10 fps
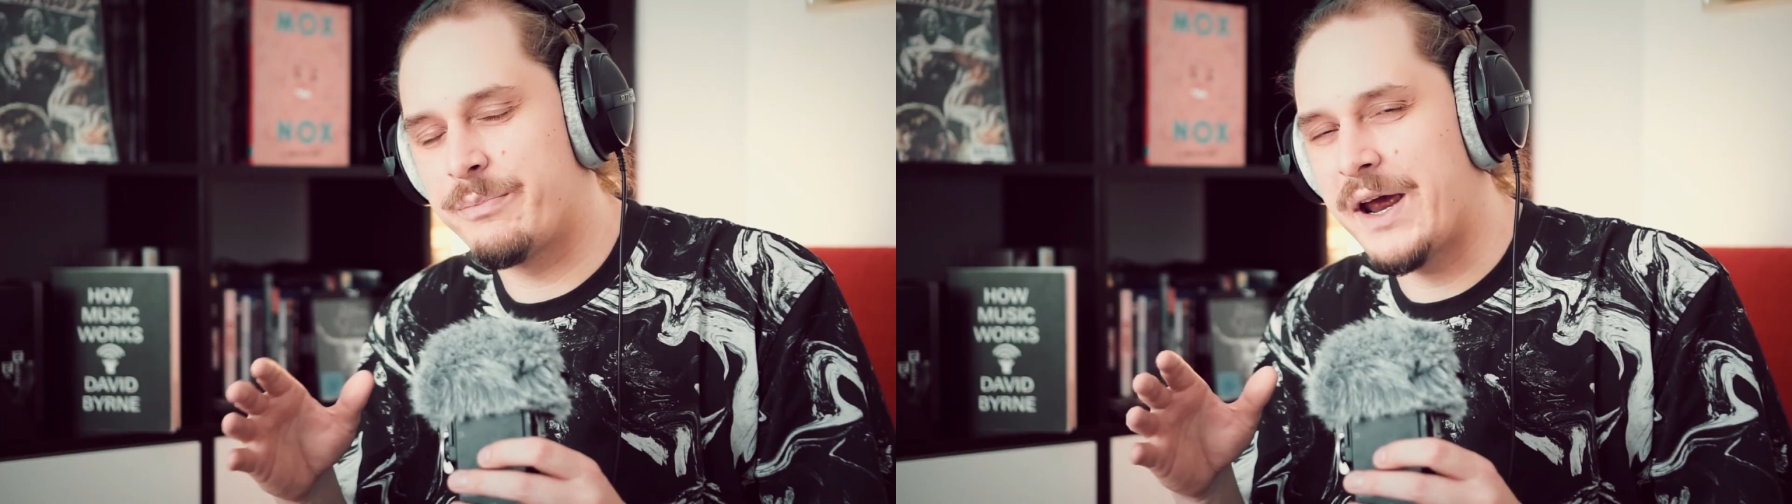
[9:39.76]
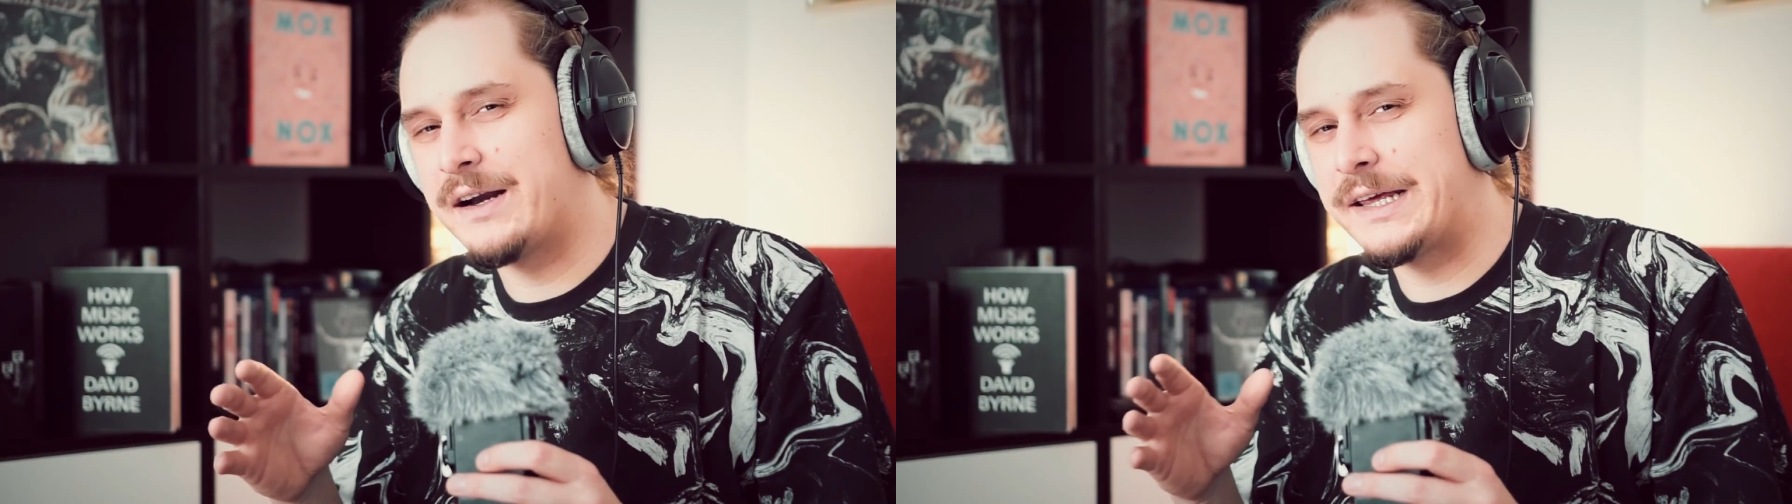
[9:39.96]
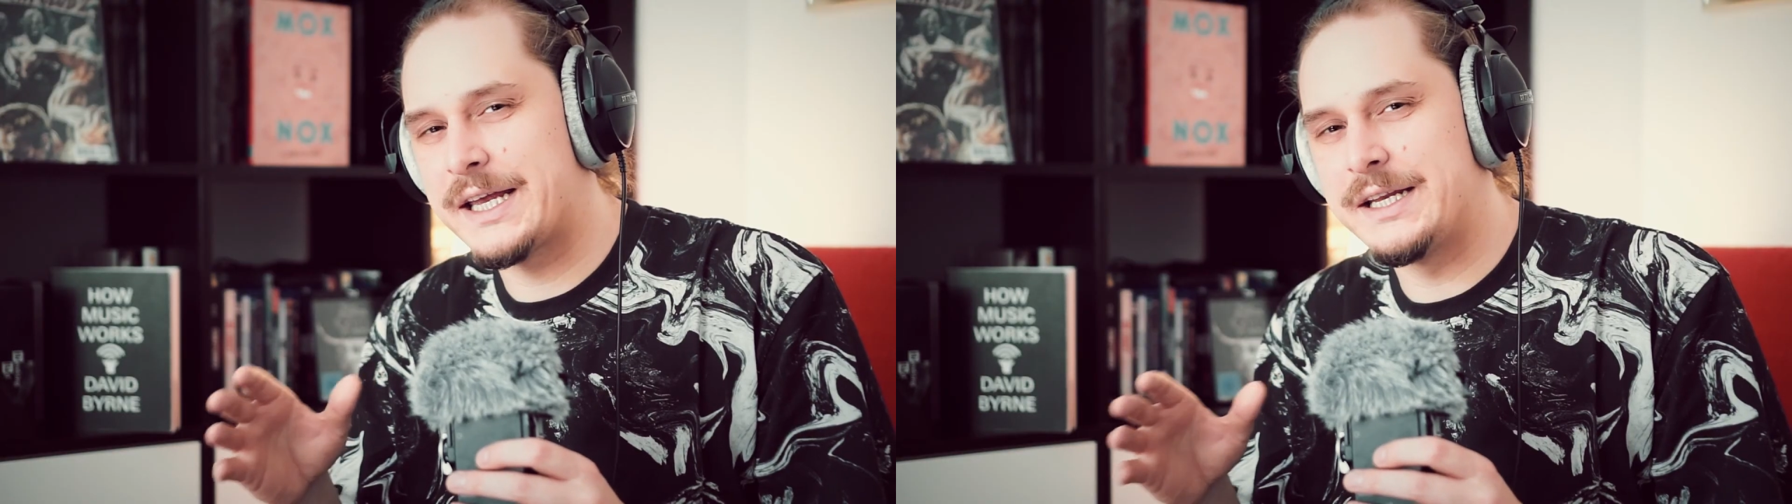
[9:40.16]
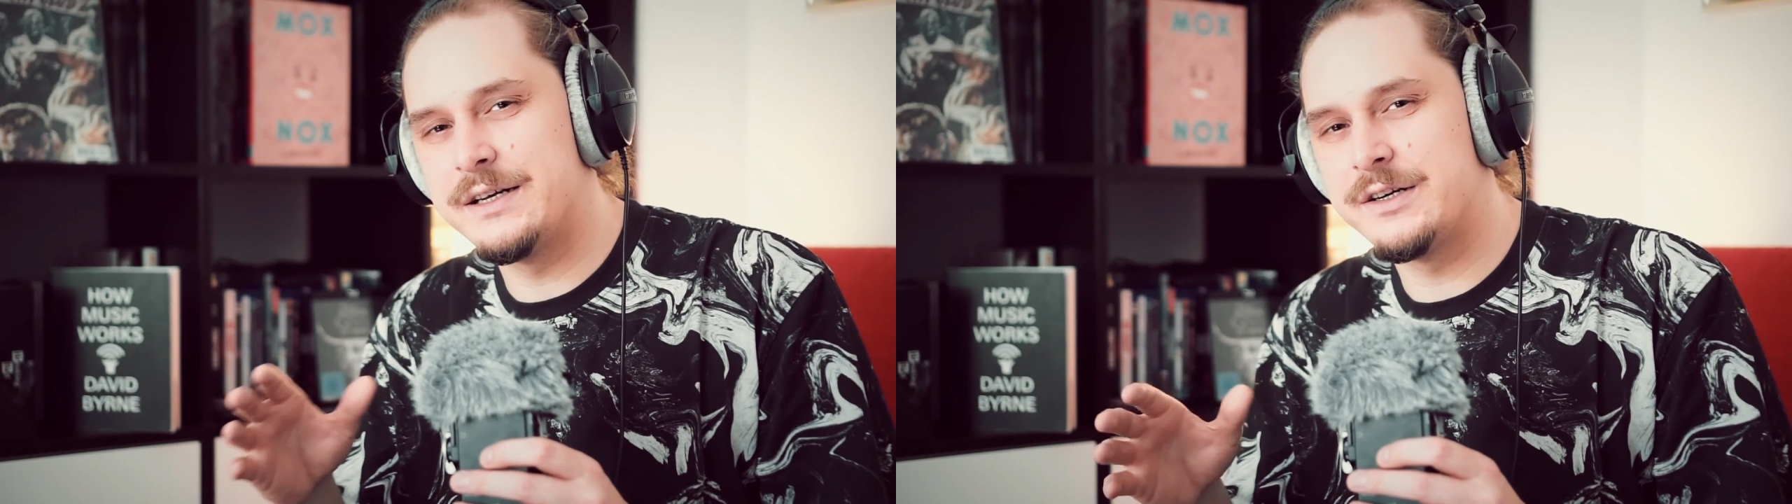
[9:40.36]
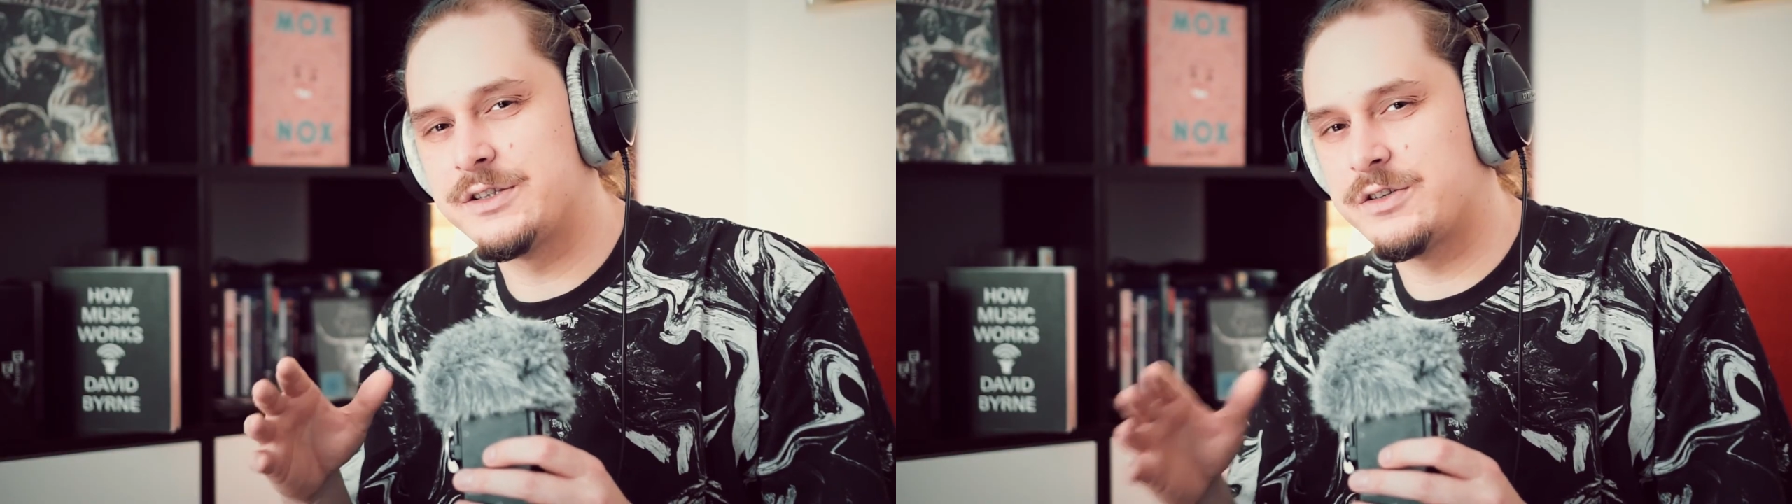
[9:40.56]
barely can
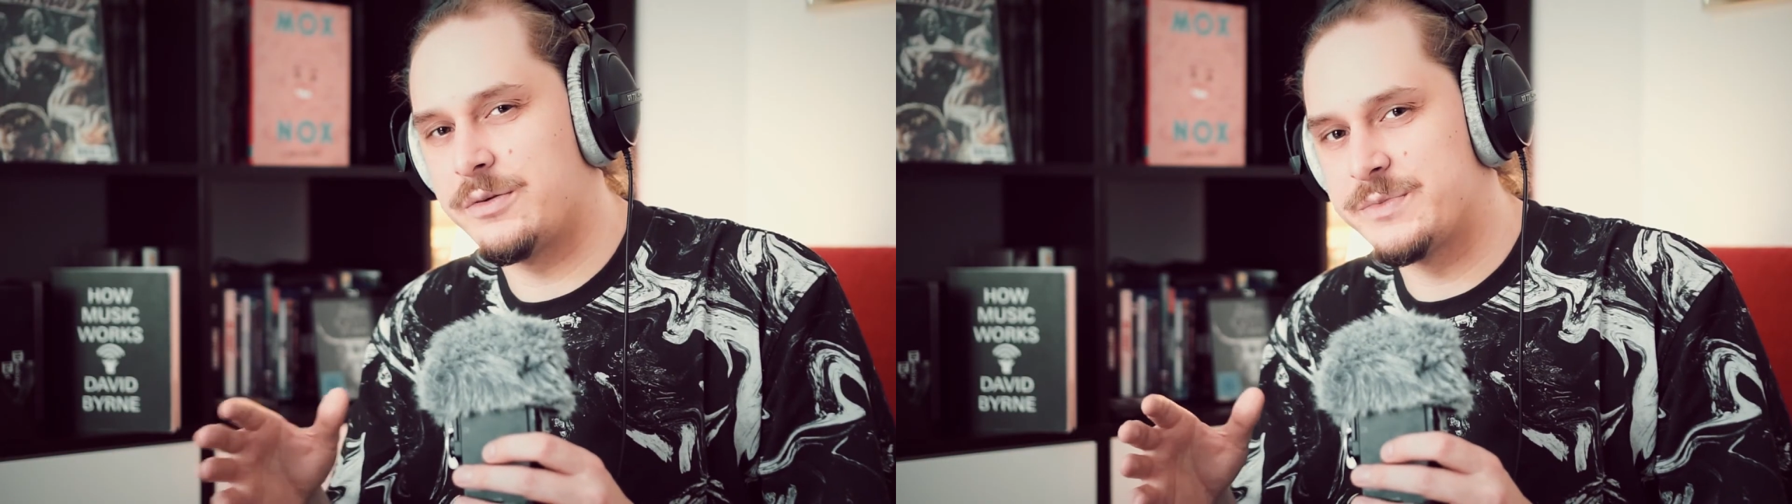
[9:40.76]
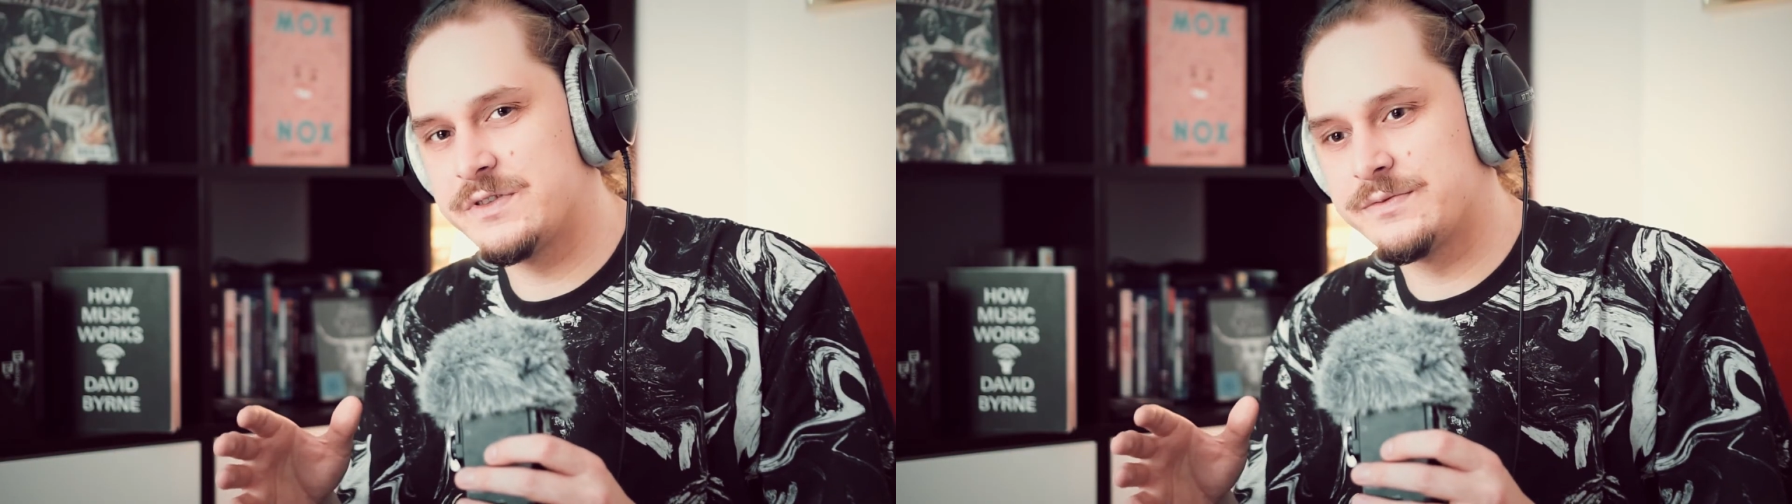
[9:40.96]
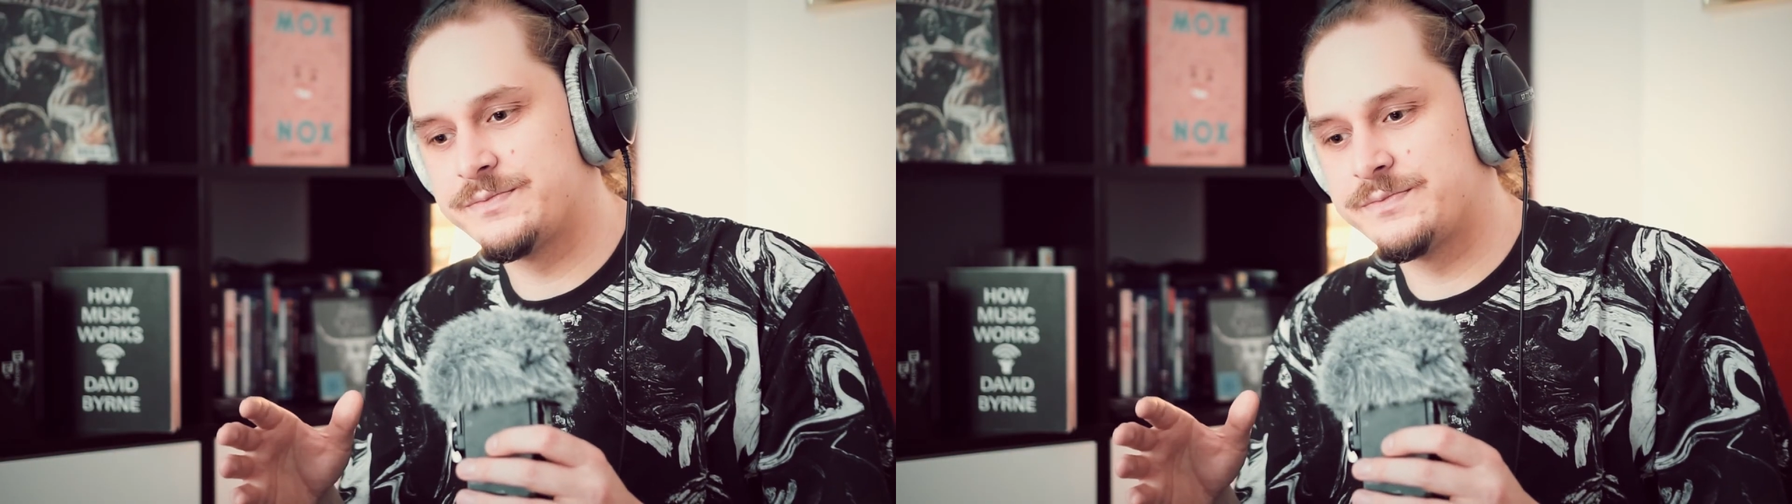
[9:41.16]
hear the toms.